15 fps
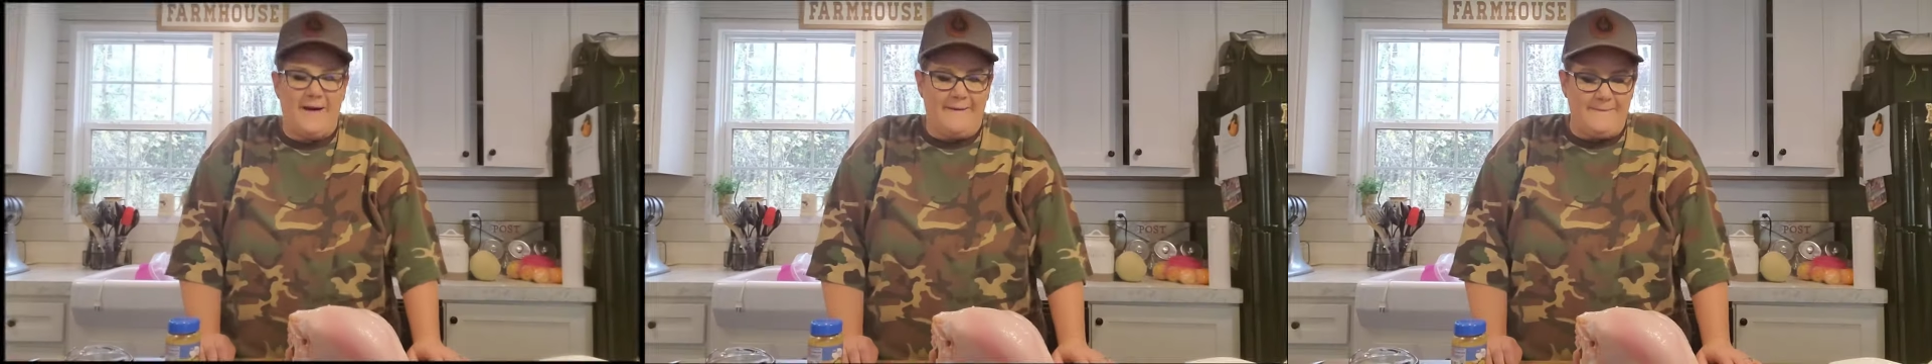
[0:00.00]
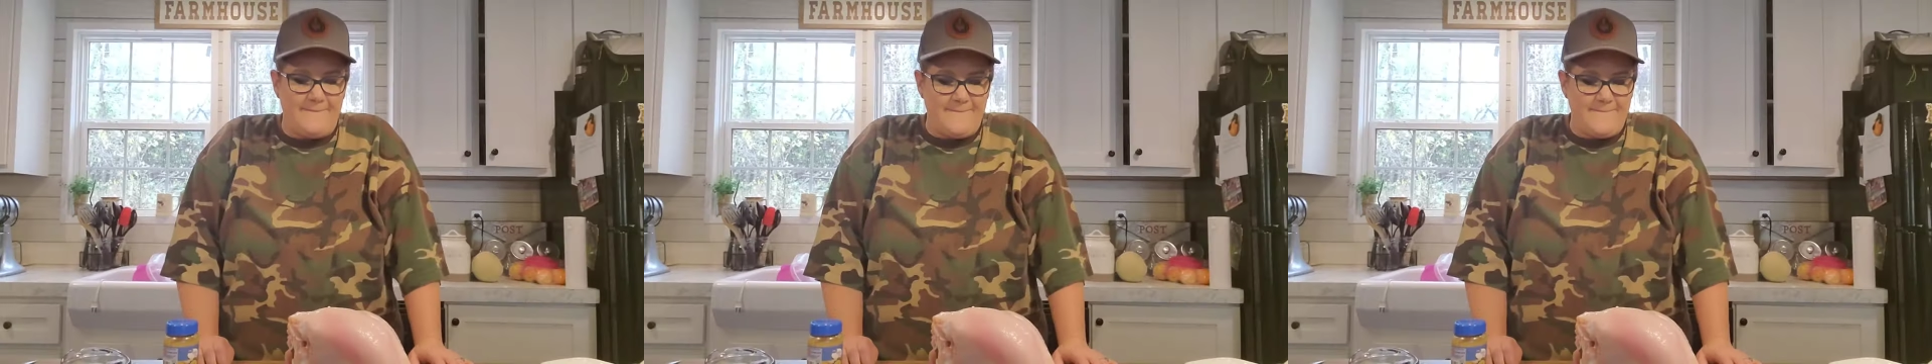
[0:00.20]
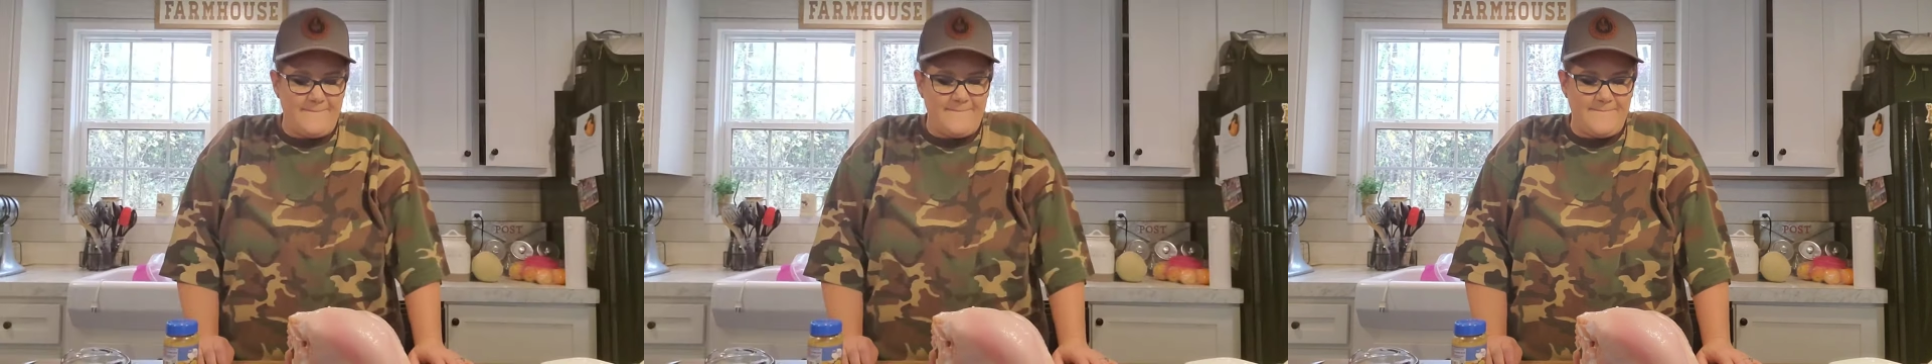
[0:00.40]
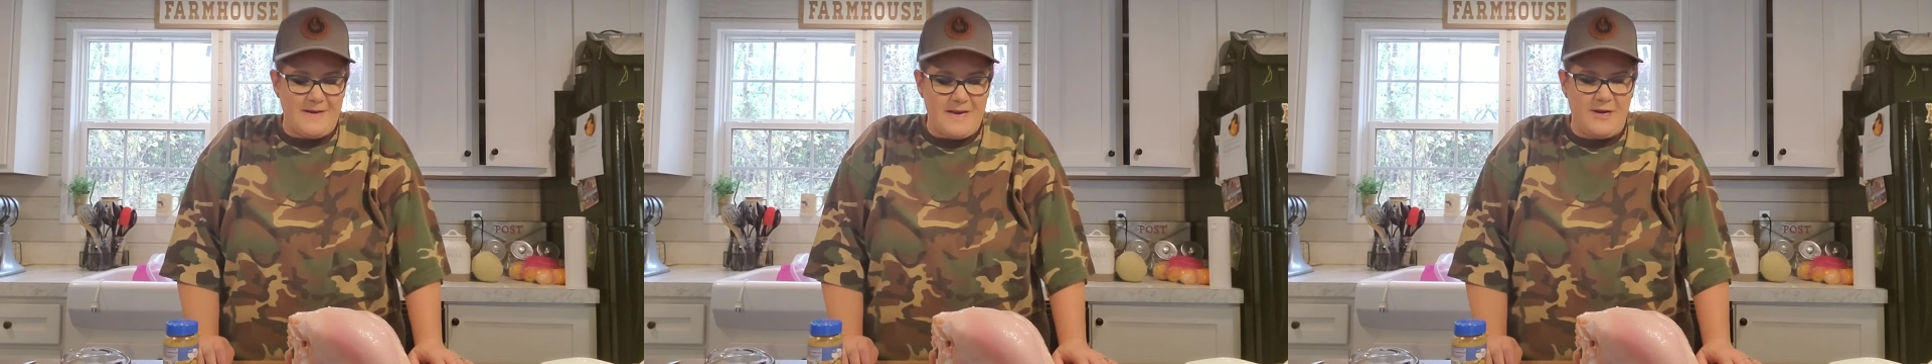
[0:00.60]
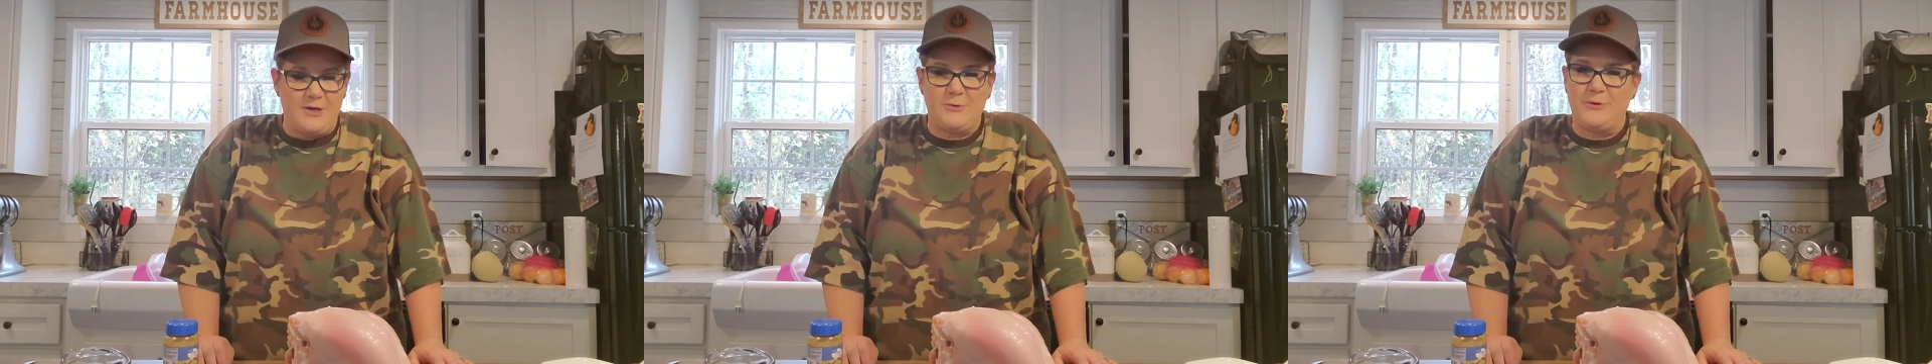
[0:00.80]
y'all.
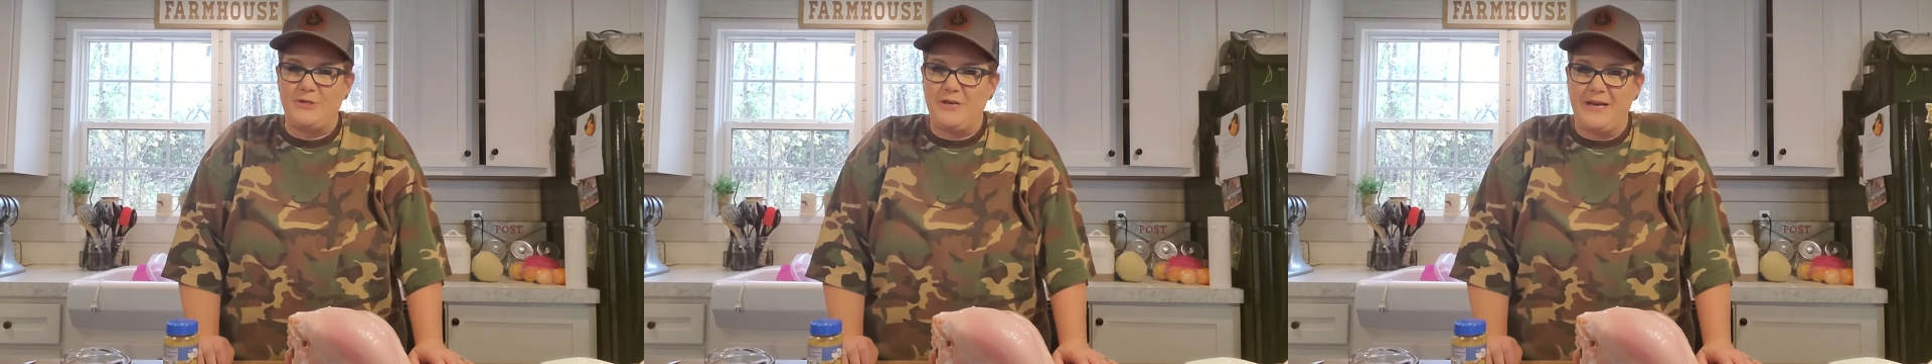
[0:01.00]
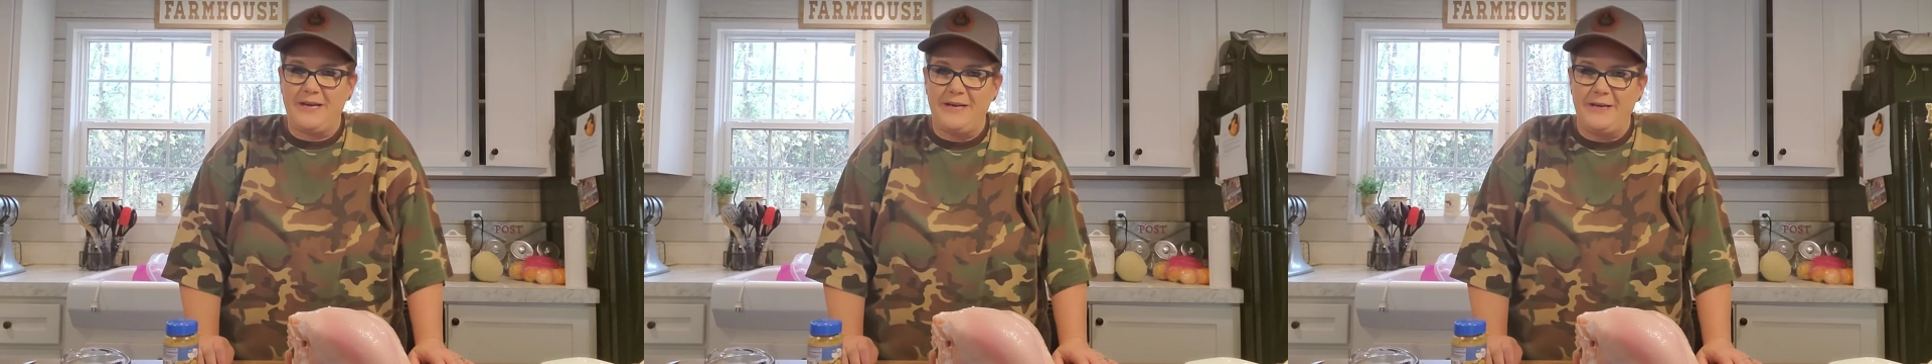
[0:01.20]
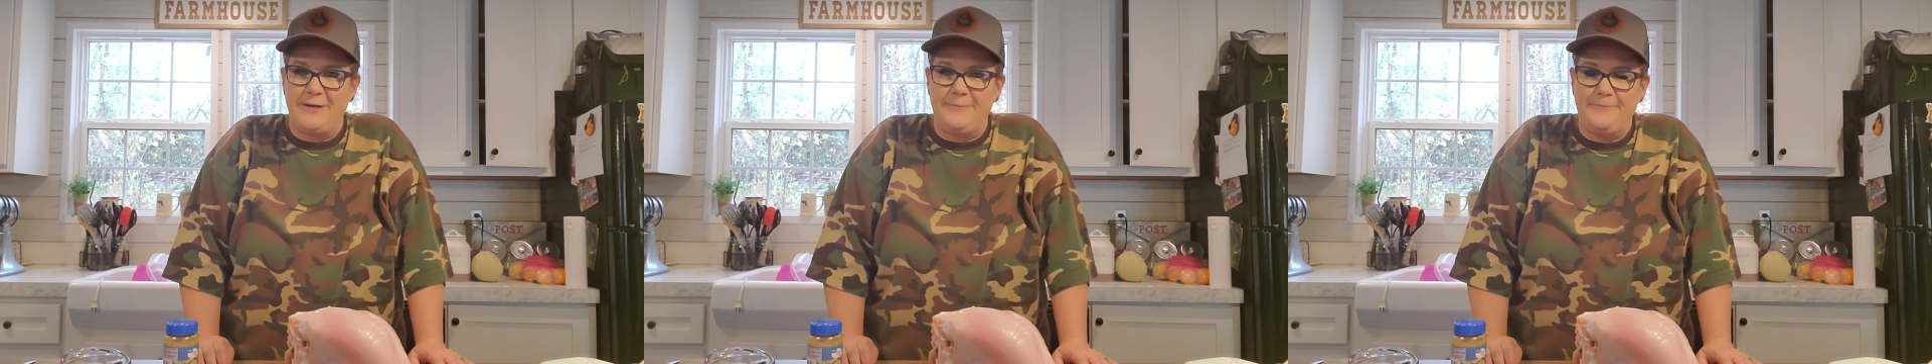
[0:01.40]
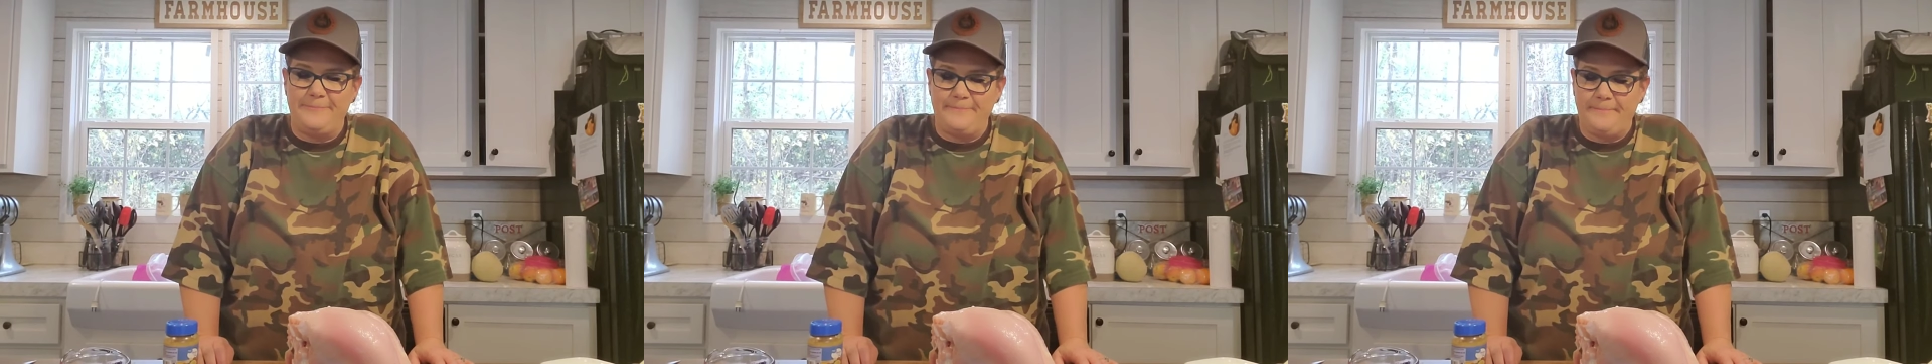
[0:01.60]
Here's what you got to do.